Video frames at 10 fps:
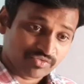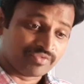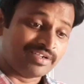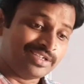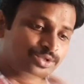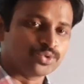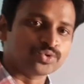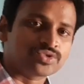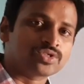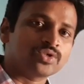we will
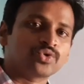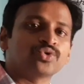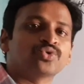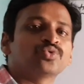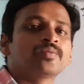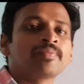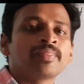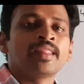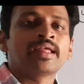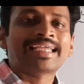use to
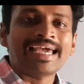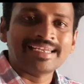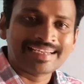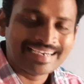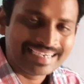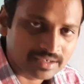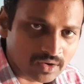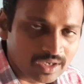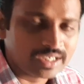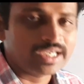calculate
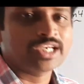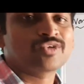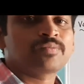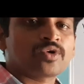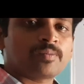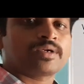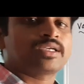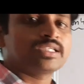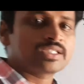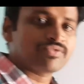colligative
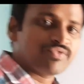properties